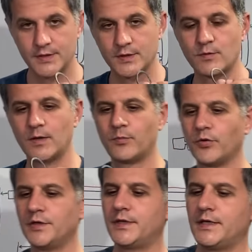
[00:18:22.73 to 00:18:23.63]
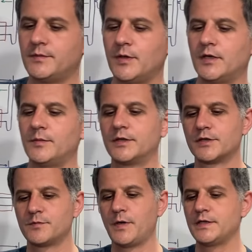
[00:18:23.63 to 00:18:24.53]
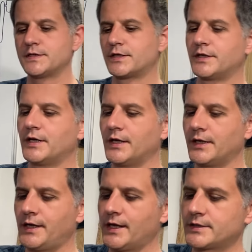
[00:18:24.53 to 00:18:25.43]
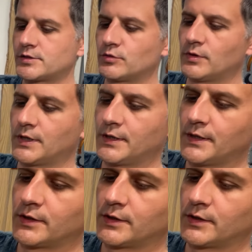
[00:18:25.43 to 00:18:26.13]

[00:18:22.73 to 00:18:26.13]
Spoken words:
is 1.8 millimeter spacer next to a